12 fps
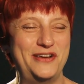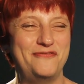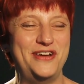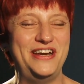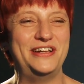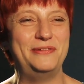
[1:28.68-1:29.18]

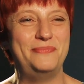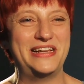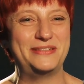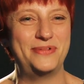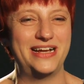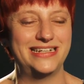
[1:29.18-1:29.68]
Renal
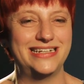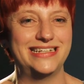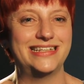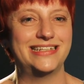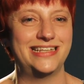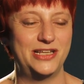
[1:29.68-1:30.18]
Best
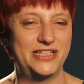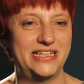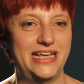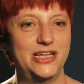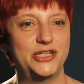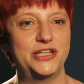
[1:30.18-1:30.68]
Practice
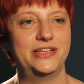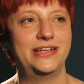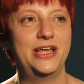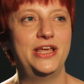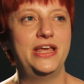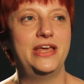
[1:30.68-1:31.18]
Association,
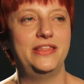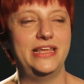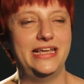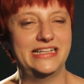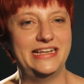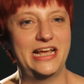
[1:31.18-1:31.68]
the
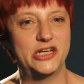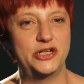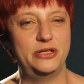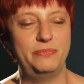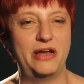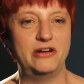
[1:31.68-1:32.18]

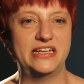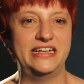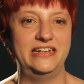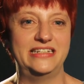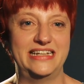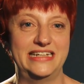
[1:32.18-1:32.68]
International
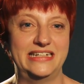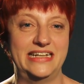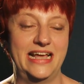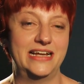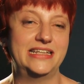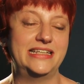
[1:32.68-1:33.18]
Peritoneal
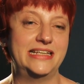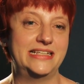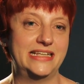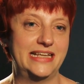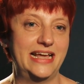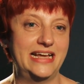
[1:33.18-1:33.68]
Dialysis
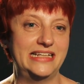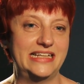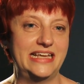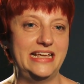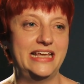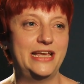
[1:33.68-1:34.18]

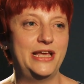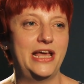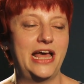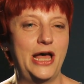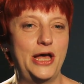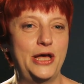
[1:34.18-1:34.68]
Society,
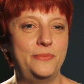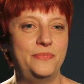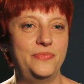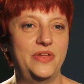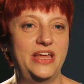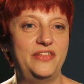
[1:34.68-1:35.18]

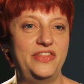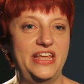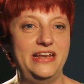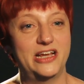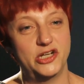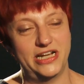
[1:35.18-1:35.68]
the
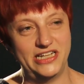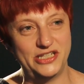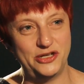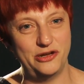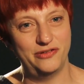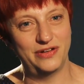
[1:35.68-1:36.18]
National
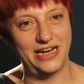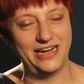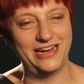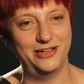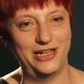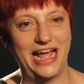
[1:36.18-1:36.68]
Institute of
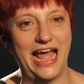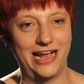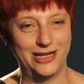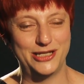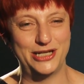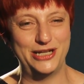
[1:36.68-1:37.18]
Clinical
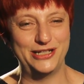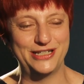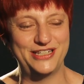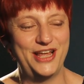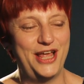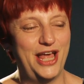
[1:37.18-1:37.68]

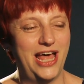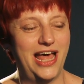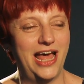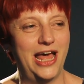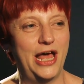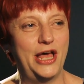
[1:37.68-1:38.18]
Excellence,
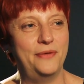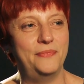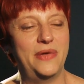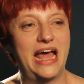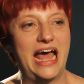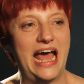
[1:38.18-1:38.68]

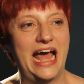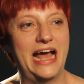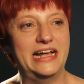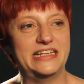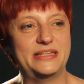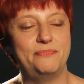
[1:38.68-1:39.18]

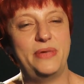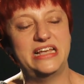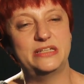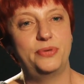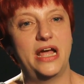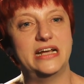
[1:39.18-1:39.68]
as
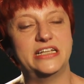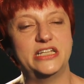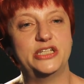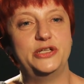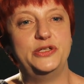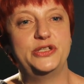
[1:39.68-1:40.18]
best
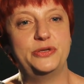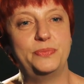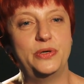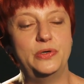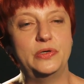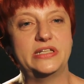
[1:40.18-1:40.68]
practice to
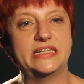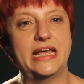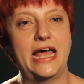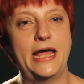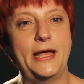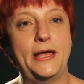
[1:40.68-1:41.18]
support
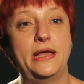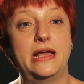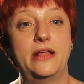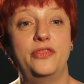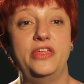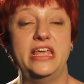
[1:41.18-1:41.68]

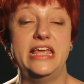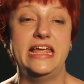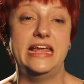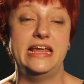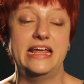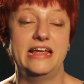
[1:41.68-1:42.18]

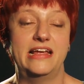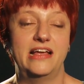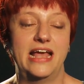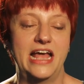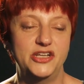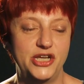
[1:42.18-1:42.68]
the
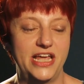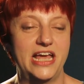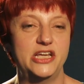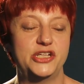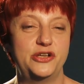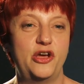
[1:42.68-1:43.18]

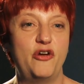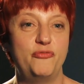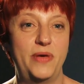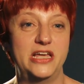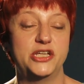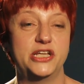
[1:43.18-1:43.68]
education of
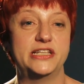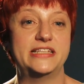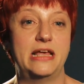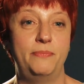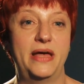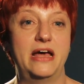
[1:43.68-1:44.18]
patients
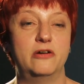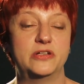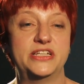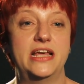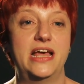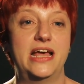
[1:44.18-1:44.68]
about